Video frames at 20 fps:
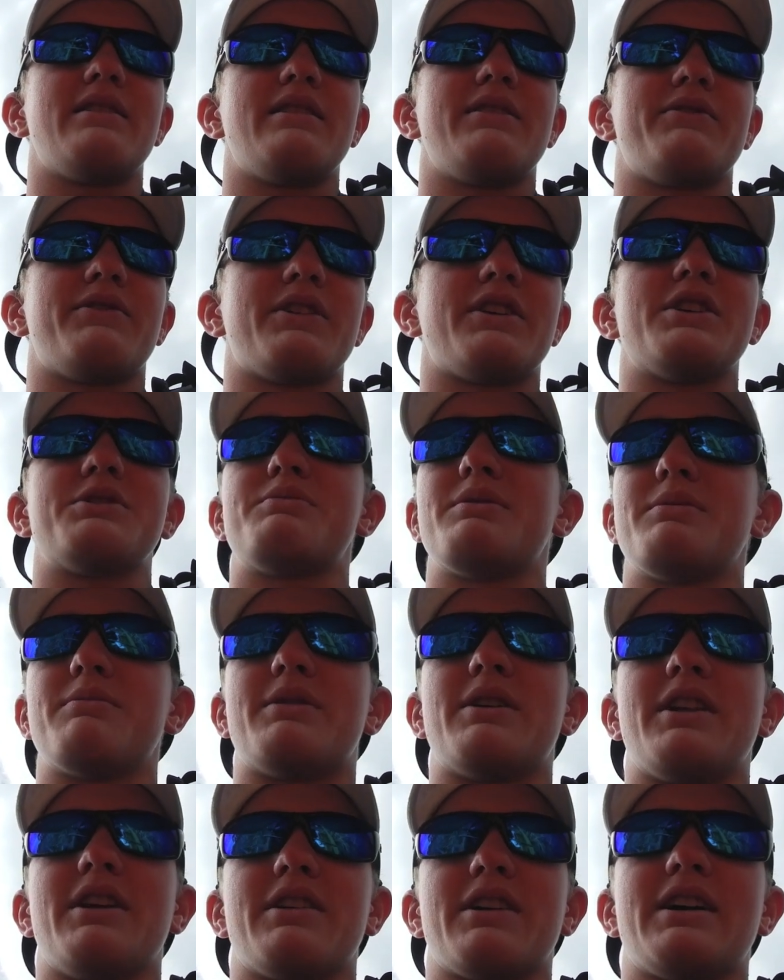if you're gonna spend
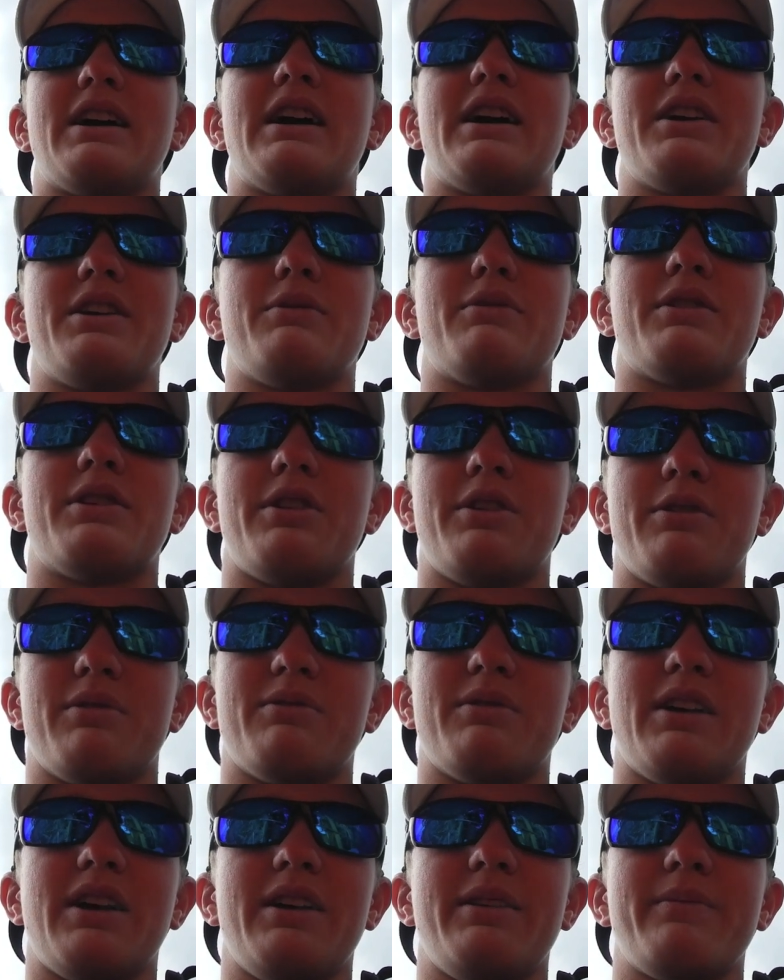money on a kayak, you want to do it
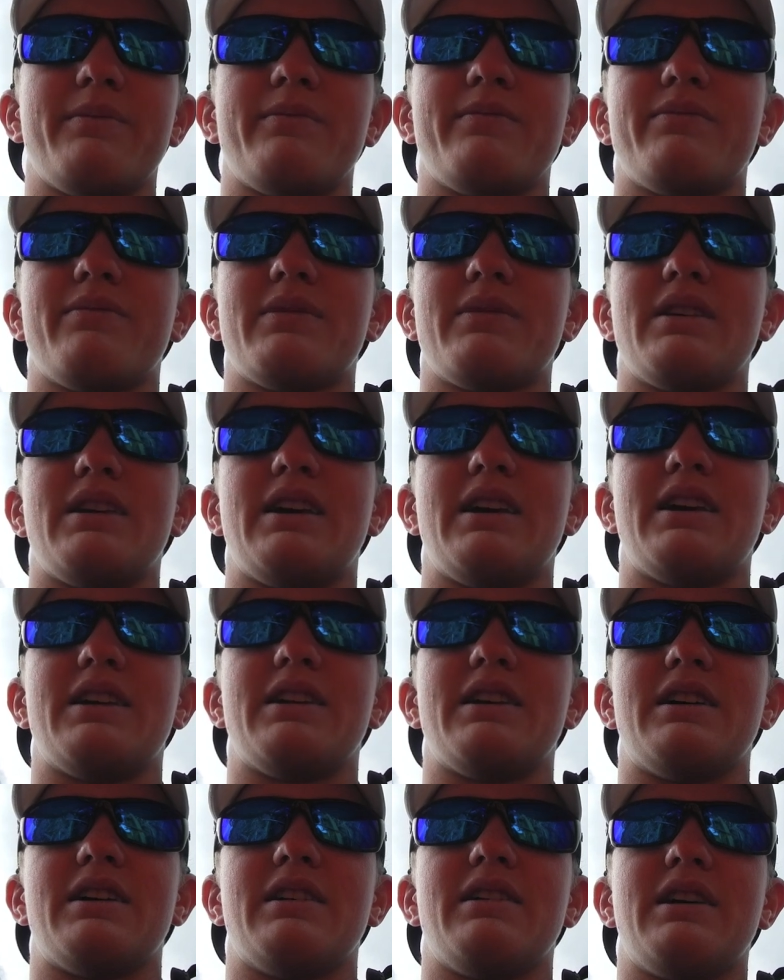right, and
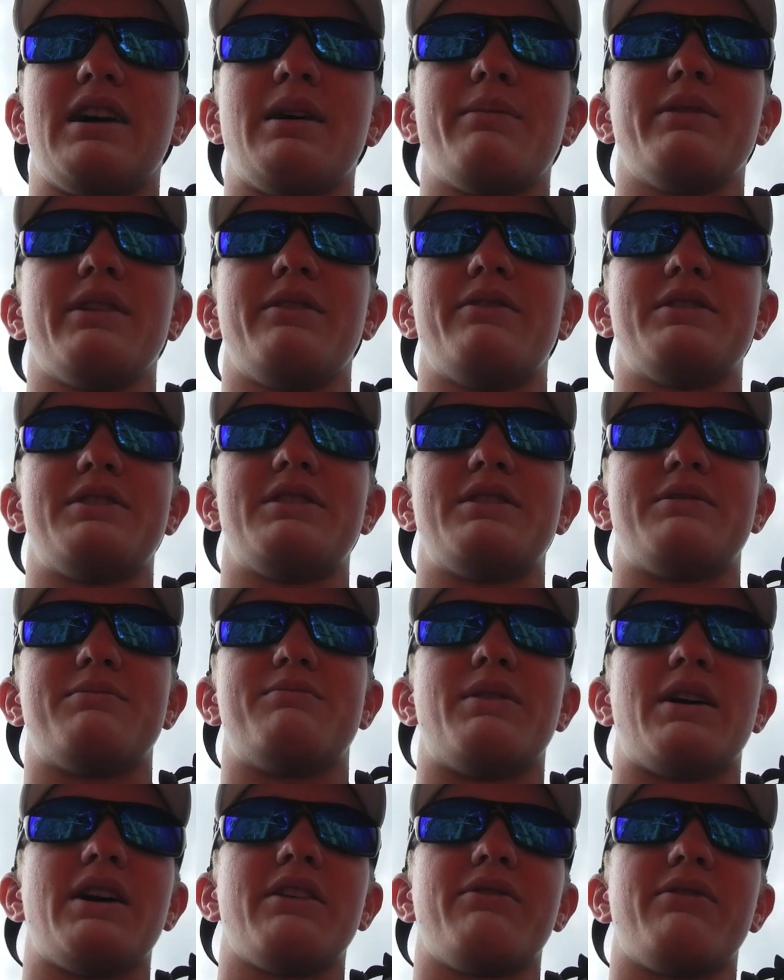I believe this is
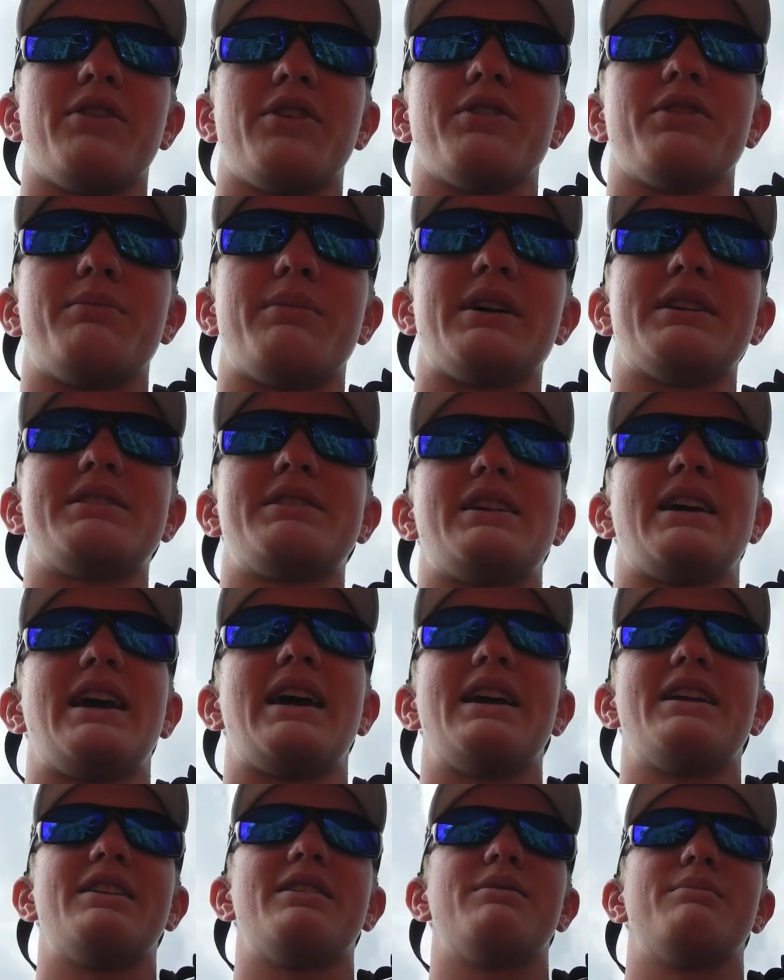by far the best
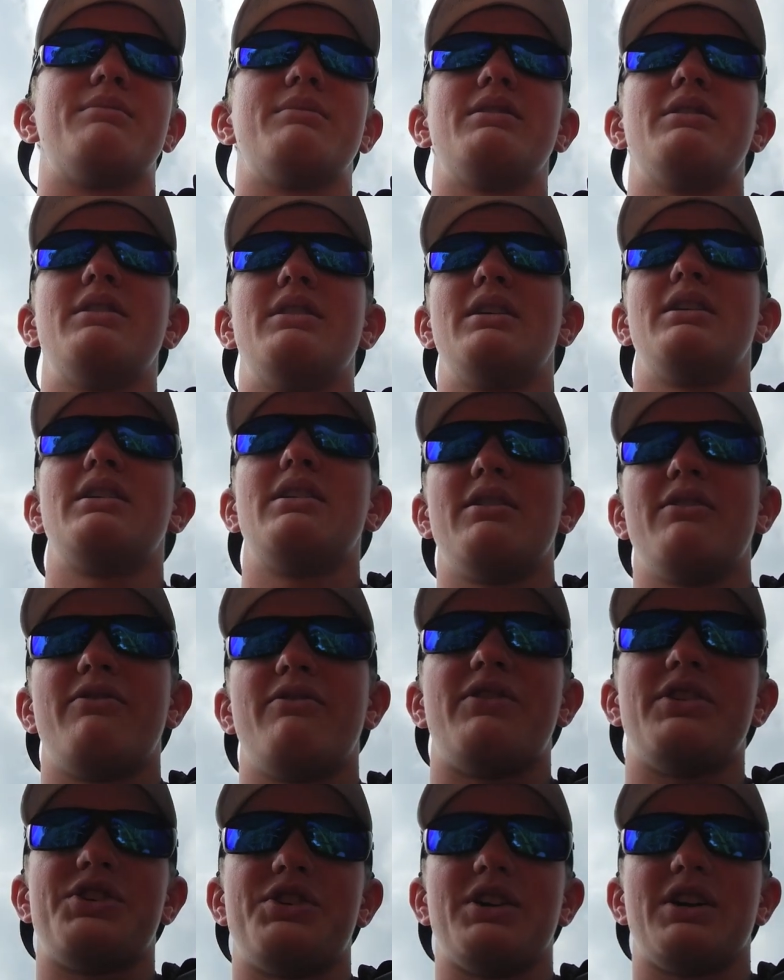tandem
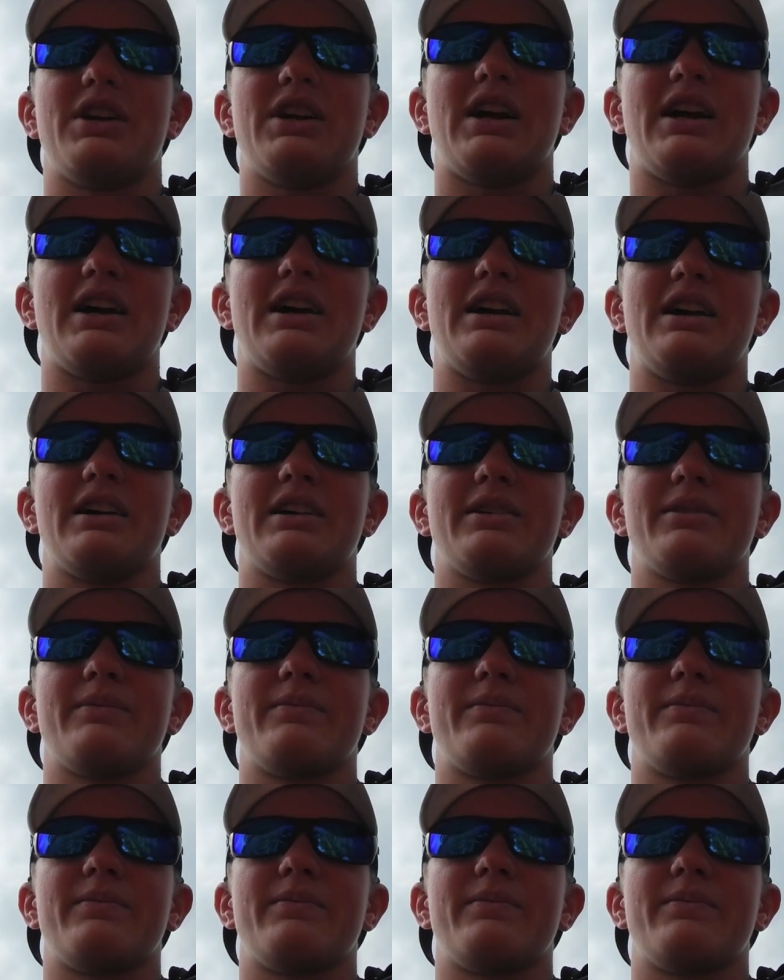fishing kayak